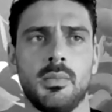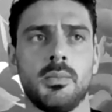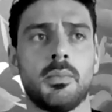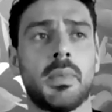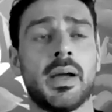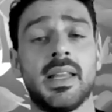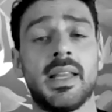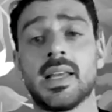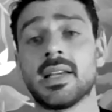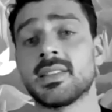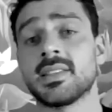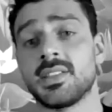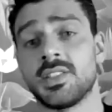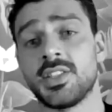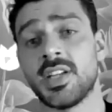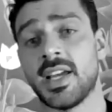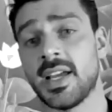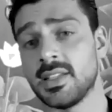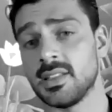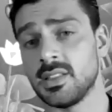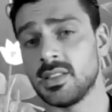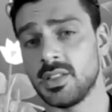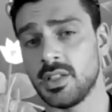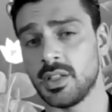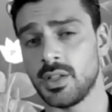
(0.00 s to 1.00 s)
my last
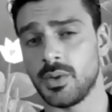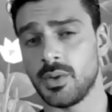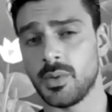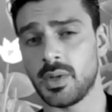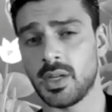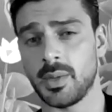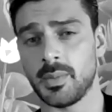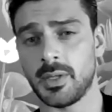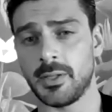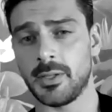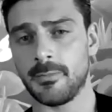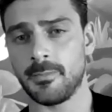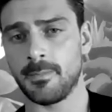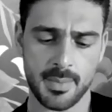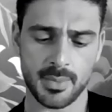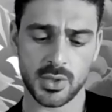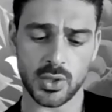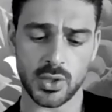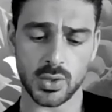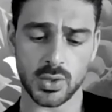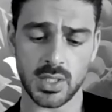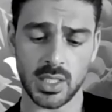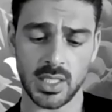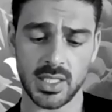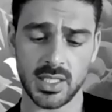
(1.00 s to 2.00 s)
chance. You know what I mean? I'm
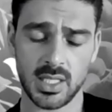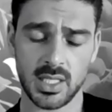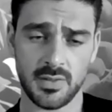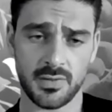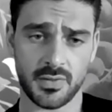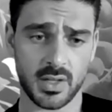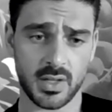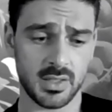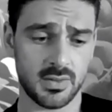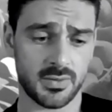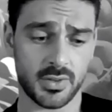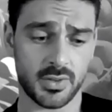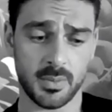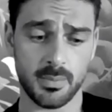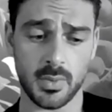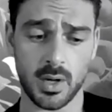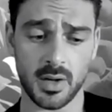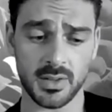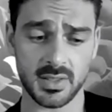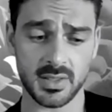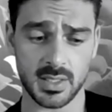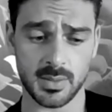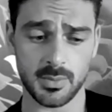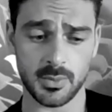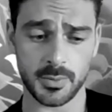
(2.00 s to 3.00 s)
totally different from
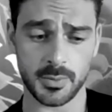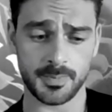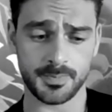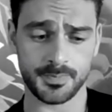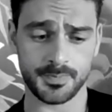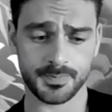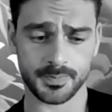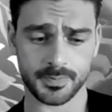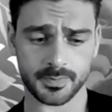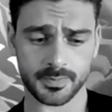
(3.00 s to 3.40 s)
Massimo,